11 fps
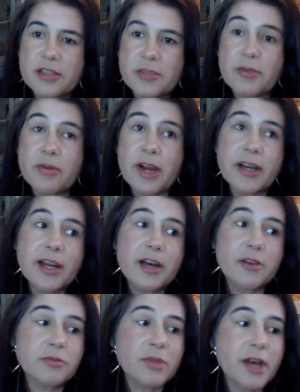But right
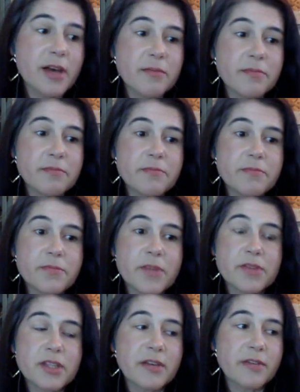now,
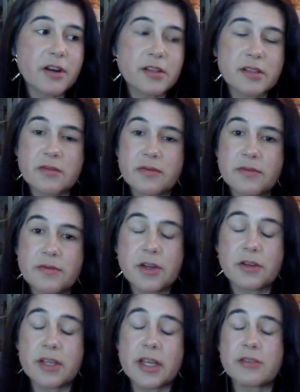those gift cards or
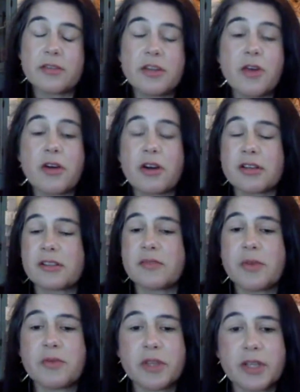the note cards have
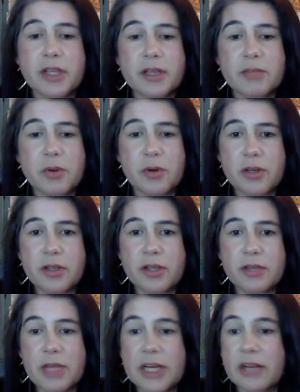been really important and
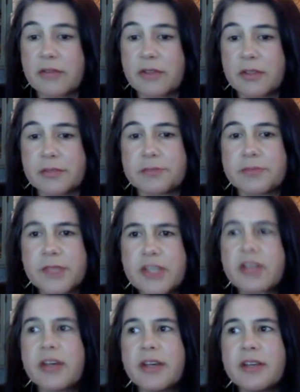meaningful to
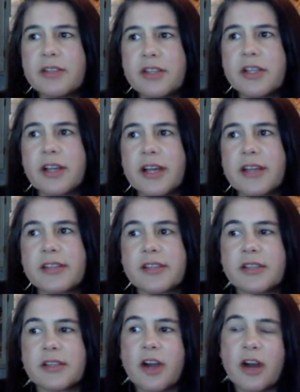the clients
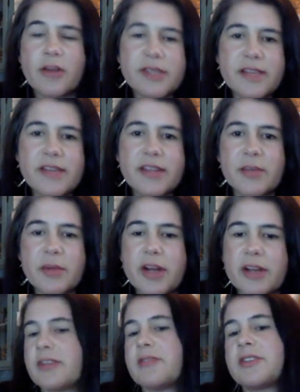that are receiving them, but
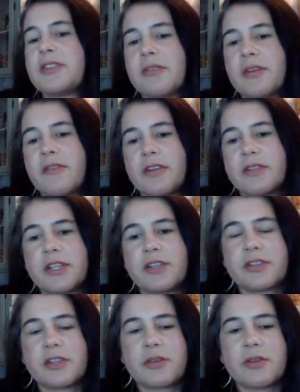also to our
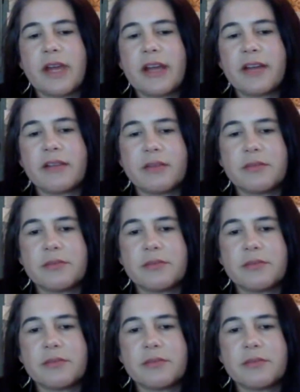volunteers who are writing them.